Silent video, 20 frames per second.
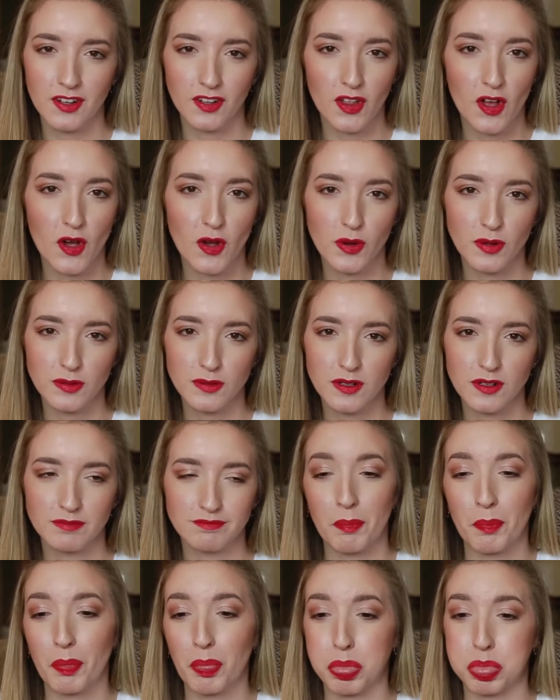clothes
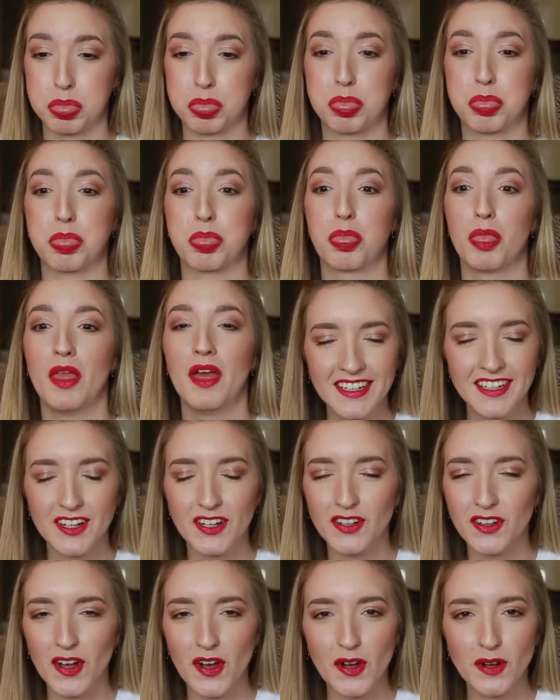or
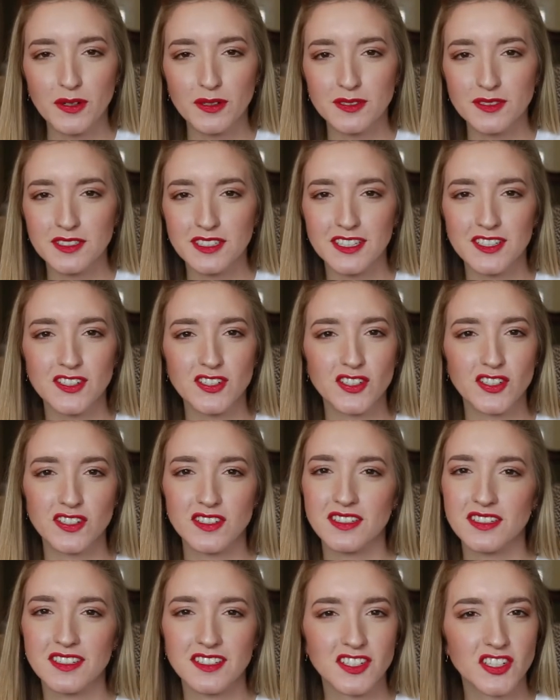clothes and
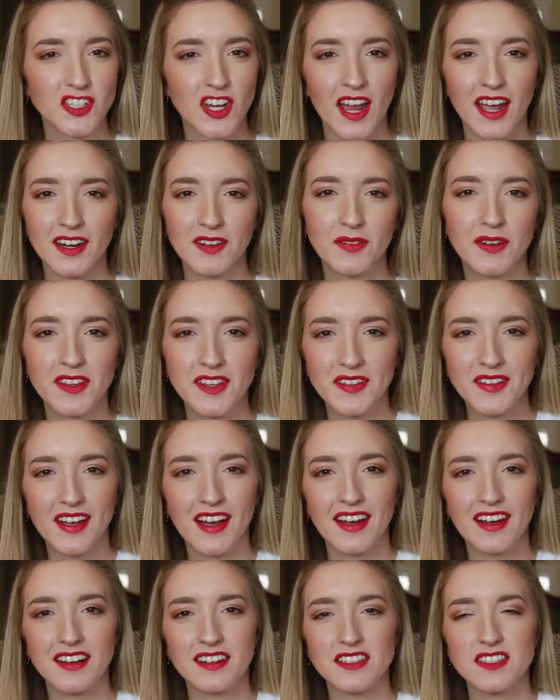just chatting with you
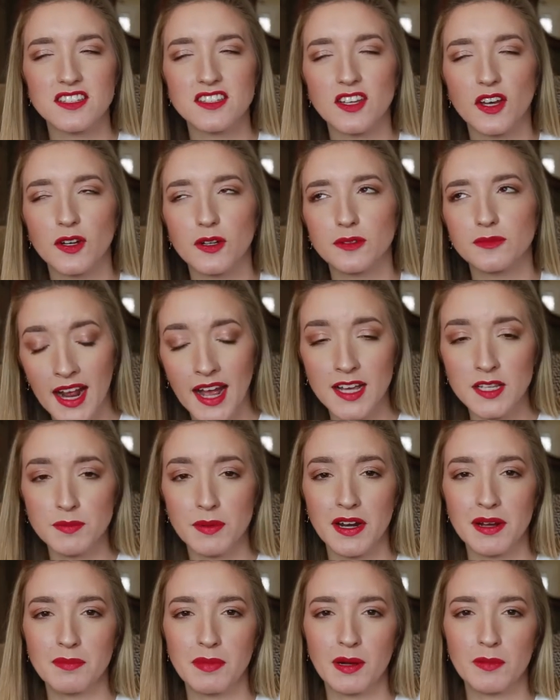guys. So it has
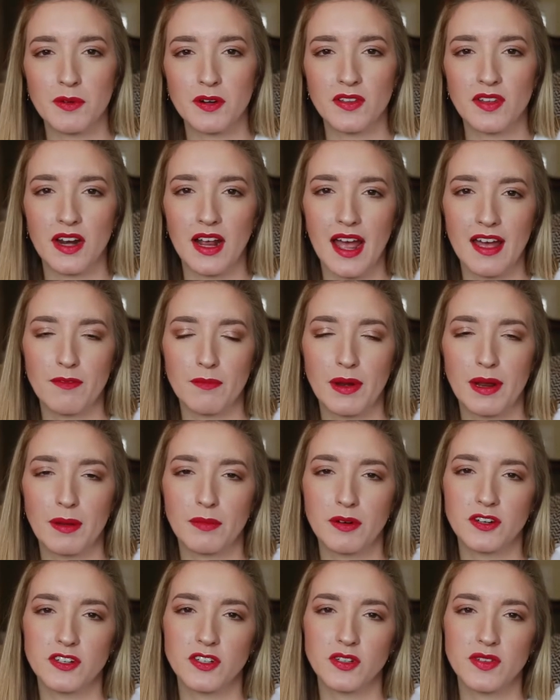been a bummer that I haven't been
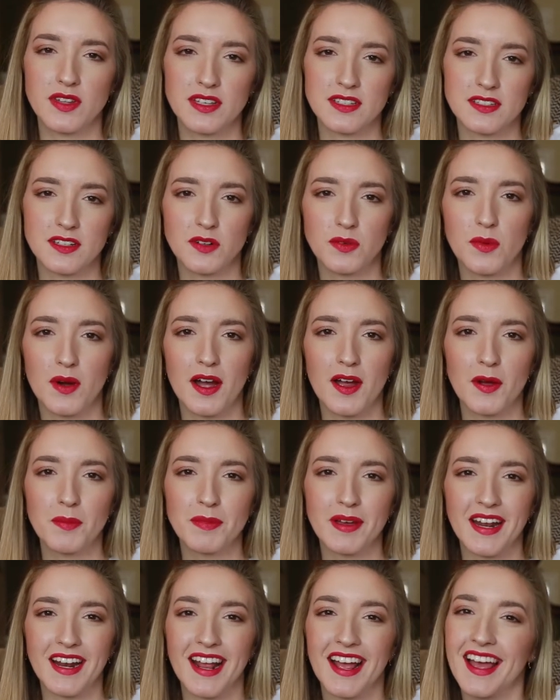able to do this in a while,
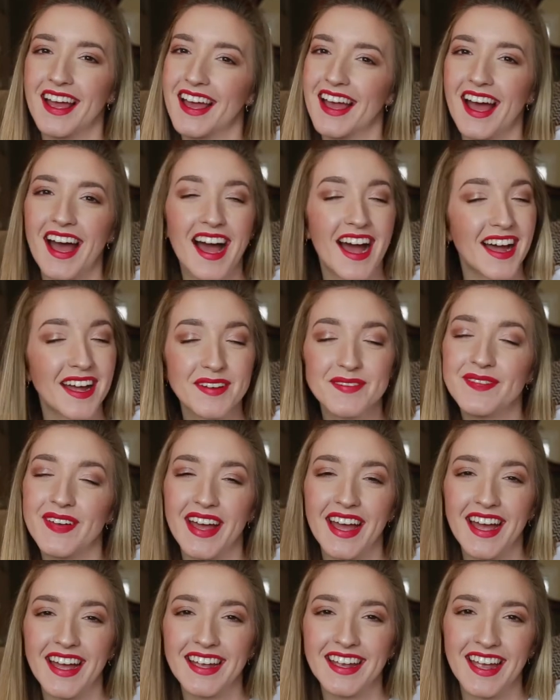but I am
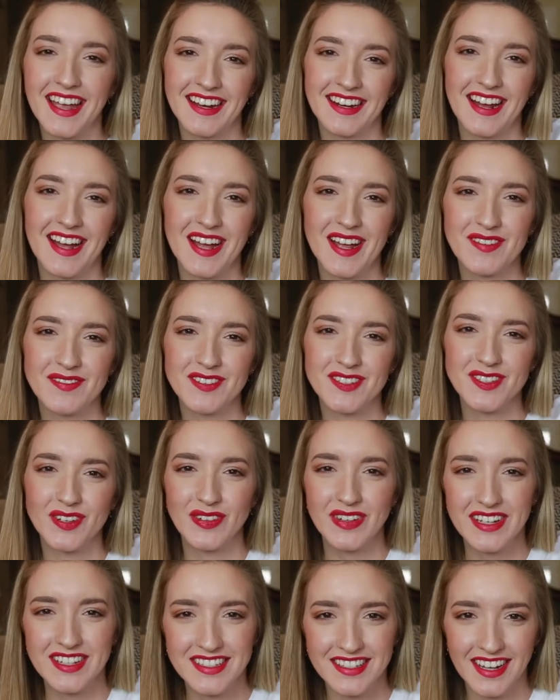back and I am
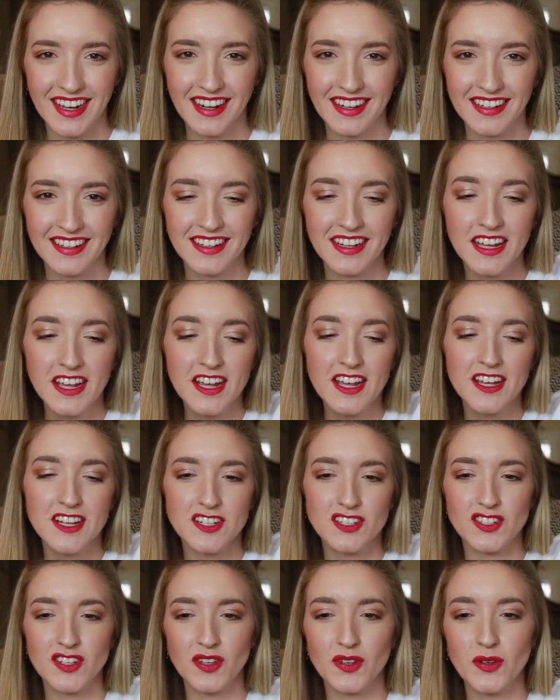so excited
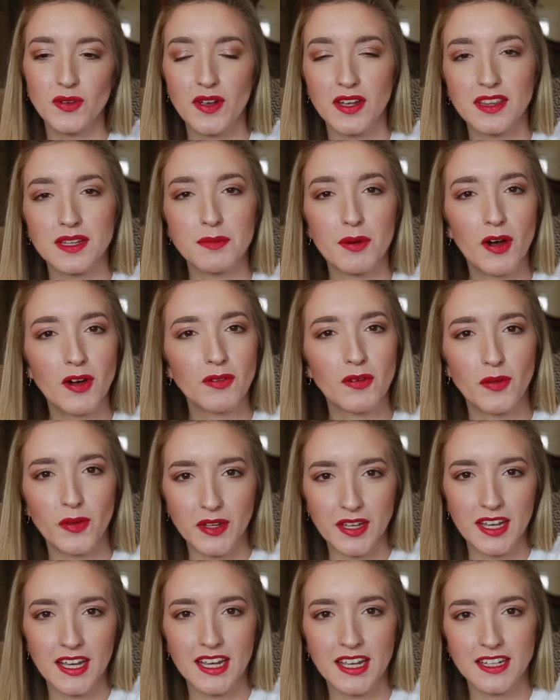to get the ball
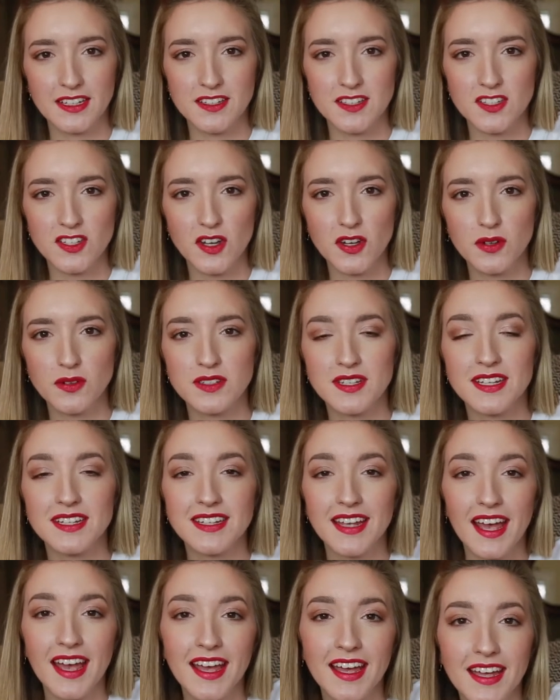rolling again. So
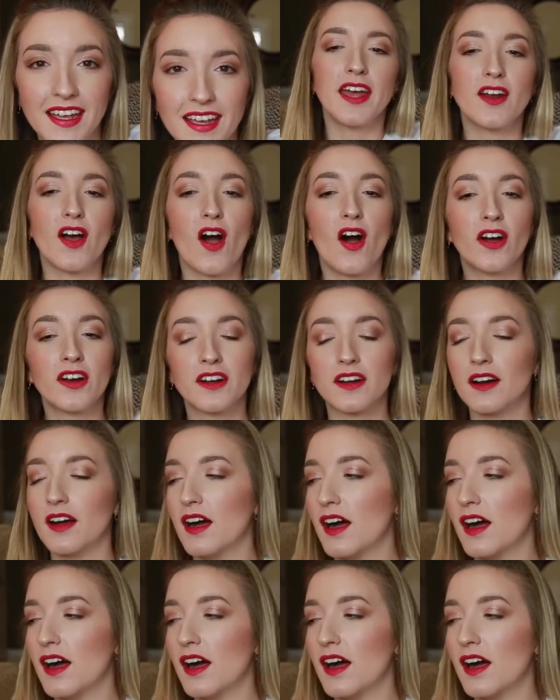today, in honor